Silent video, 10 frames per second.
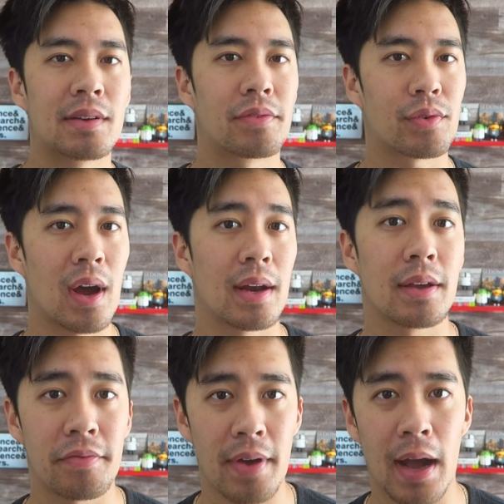on a variety
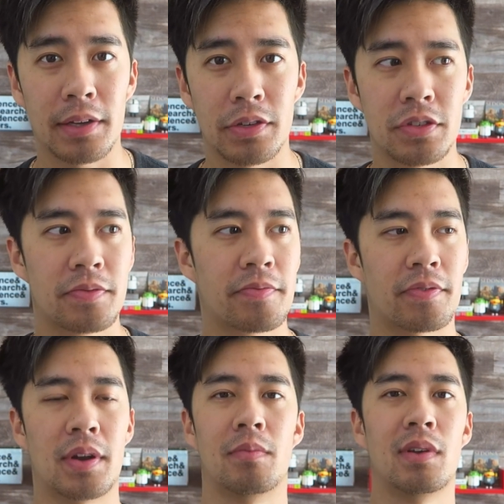of factors,
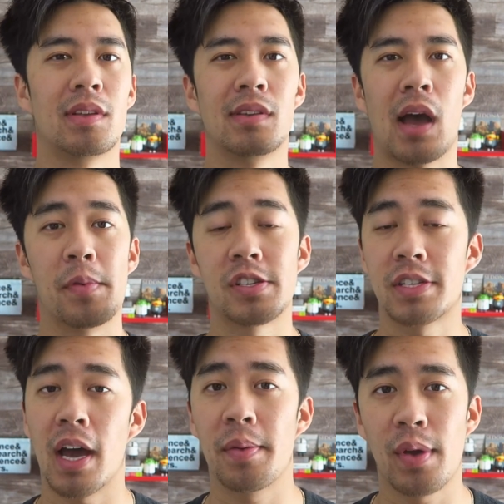from how much
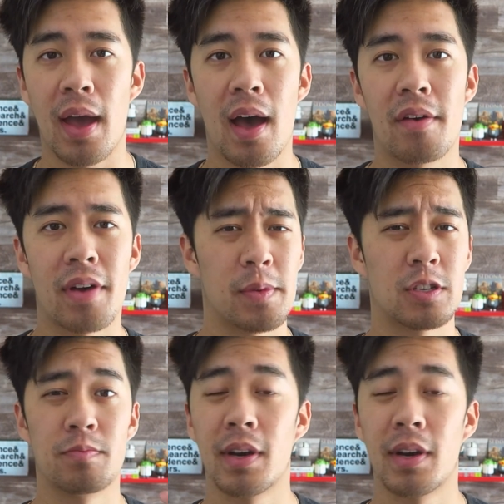time you have, how much